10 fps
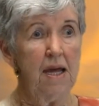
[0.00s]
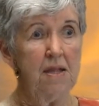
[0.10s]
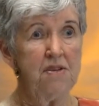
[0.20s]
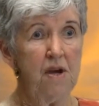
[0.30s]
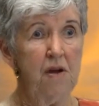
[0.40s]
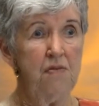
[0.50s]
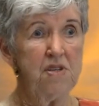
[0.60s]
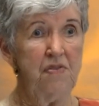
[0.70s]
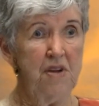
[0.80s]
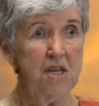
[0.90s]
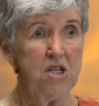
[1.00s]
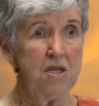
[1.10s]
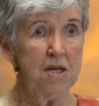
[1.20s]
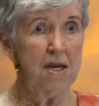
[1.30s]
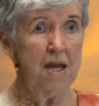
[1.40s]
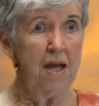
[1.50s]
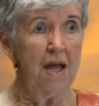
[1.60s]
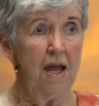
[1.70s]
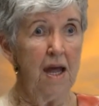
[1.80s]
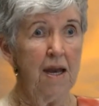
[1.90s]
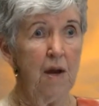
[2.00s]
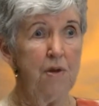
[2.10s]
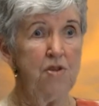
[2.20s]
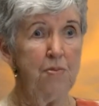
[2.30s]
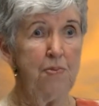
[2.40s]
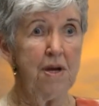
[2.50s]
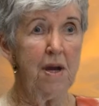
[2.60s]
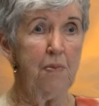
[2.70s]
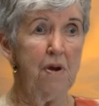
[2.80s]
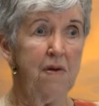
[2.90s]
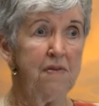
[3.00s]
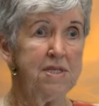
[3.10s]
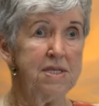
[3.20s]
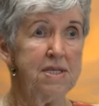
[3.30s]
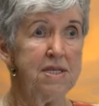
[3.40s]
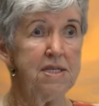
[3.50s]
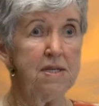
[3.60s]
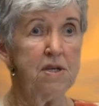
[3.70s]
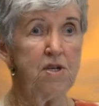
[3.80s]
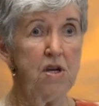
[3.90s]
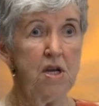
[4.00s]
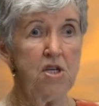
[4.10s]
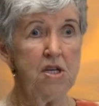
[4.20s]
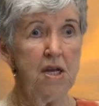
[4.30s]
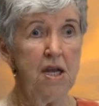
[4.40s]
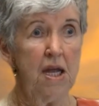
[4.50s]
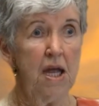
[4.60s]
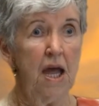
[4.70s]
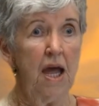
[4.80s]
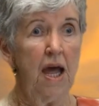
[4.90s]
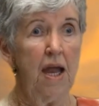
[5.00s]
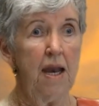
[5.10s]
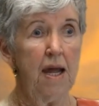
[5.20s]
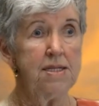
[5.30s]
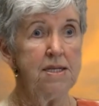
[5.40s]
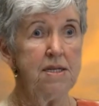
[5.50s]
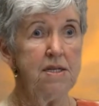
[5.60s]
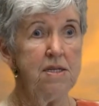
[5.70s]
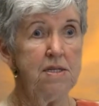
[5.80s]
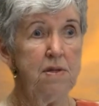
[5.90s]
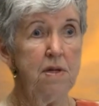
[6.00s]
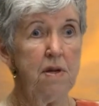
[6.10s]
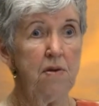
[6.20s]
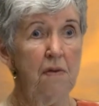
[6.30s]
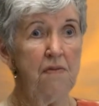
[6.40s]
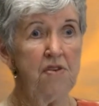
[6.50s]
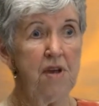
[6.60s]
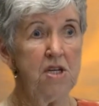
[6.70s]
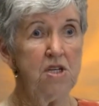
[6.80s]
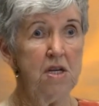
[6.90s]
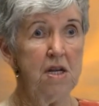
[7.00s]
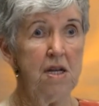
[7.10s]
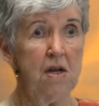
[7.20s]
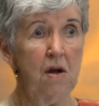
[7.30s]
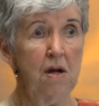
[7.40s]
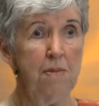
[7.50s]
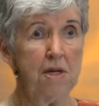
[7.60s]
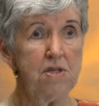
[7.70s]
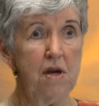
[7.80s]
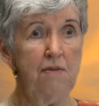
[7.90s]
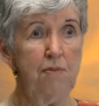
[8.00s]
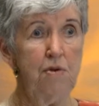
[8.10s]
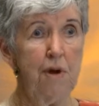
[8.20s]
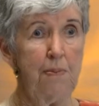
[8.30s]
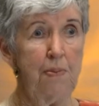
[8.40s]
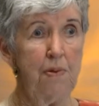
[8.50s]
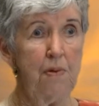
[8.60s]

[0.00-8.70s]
The stove was finished, and I went to pick up one of her sisters in the church, and I said, just in conversation early, oh, my stove blew up